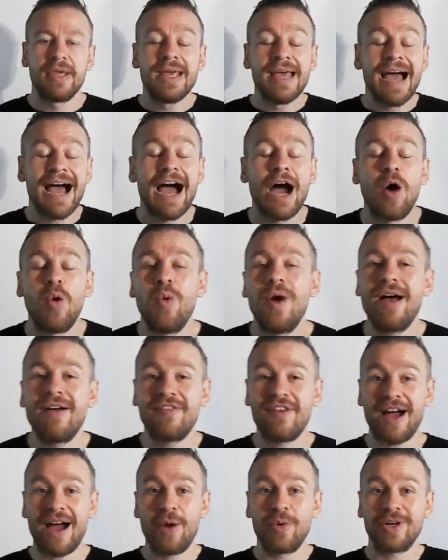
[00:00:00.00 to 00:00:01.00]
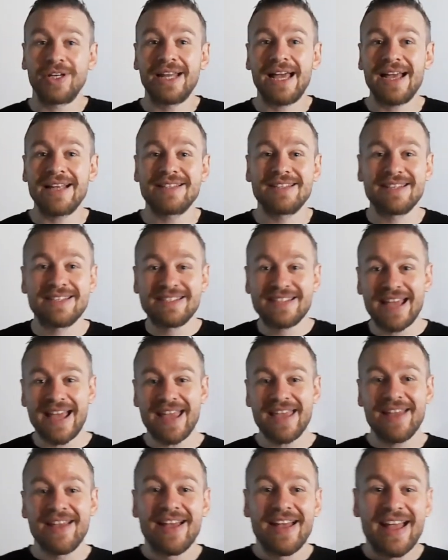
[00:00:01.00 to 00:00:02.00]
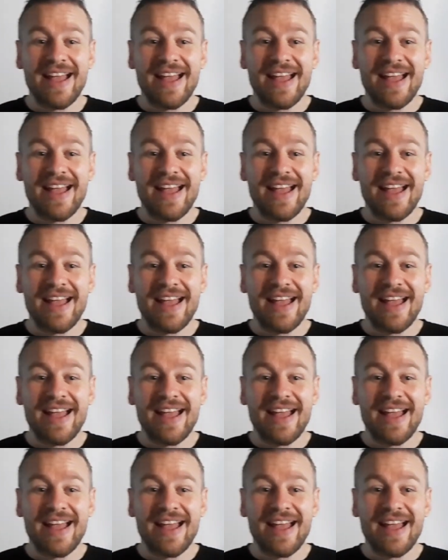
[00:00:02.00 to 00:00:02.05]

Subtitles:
However, I would like to say,